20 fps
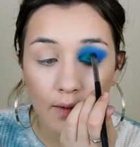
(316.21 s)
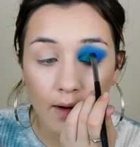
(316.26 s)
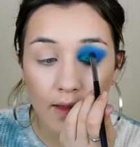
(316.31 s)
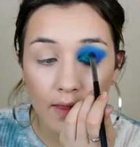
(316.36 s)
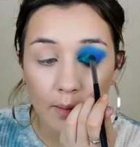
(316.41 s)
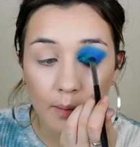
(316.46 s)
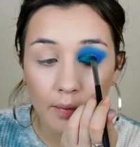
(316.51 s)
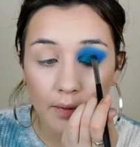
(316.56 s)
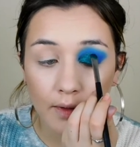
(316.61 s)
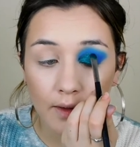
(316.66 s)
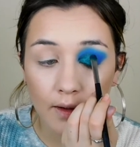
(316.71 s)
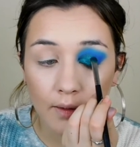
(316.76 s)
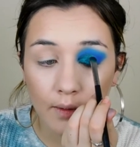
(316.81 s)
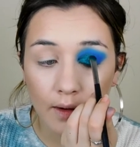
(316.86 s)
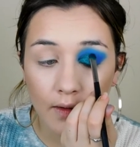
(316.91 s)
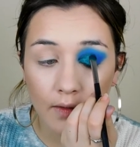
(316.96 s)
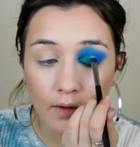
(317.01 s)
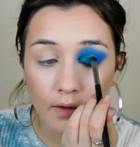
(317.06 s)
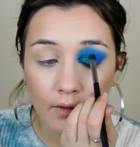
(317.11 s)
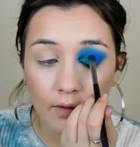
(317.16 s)
the
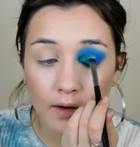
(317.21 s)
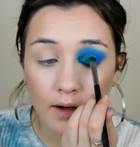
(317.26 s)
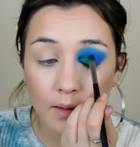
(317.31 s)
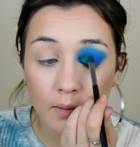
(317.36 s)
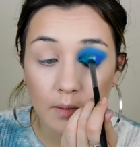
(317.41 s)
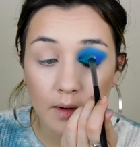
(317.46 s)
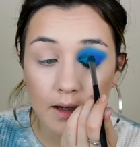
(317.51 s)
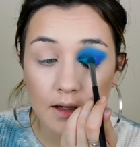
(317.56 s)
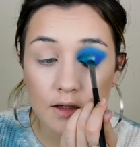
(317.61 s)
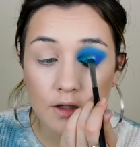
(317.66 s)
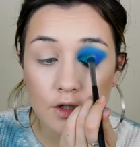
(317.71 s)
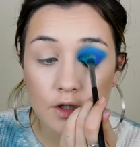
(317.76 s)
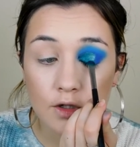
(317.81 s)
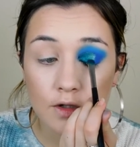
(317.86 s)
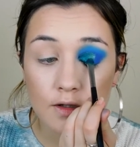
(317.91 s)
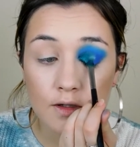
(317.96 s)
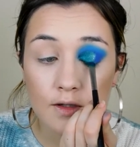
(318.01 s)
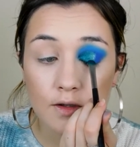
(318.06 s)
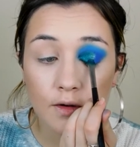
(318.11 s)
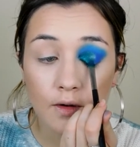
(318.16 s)
blue and the green
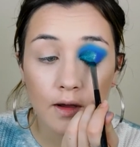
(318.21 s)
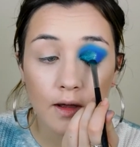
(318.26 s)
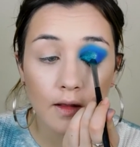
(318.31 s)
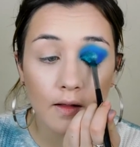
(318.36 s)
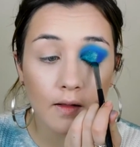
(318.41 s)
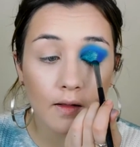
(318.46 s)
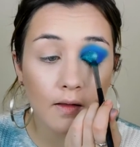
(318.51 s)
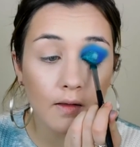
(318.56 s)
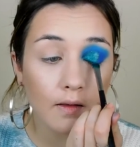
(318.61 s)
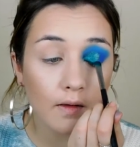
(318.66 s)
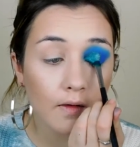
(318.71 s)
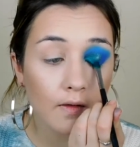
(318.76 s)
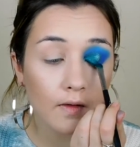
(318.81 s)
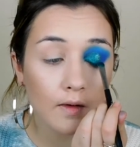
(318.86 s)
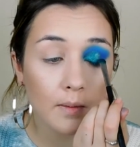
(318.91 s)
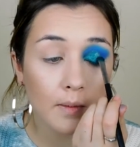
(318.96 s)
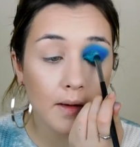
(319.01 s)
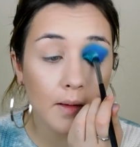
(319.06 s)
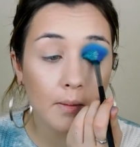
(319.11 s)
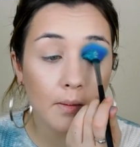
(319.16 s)
meets, just so it
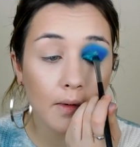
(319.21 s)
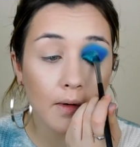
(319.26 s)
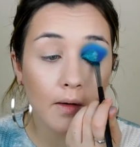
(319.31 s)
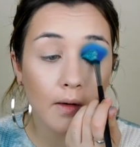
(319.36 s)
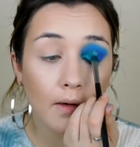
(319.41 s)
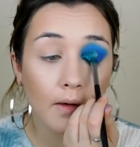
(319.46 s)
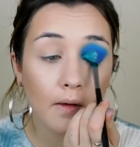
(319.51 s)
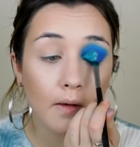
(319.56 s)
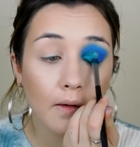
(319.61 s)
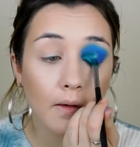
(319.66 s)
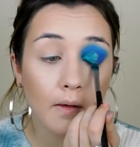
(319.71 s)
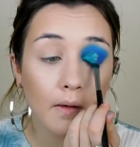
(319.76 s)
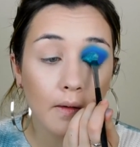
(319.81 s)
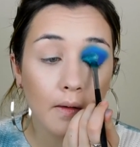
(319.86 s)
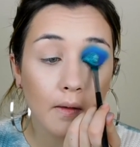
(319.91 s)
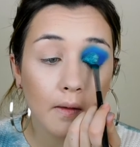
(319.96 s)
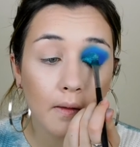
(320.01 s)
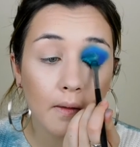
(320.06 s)
looks a bit more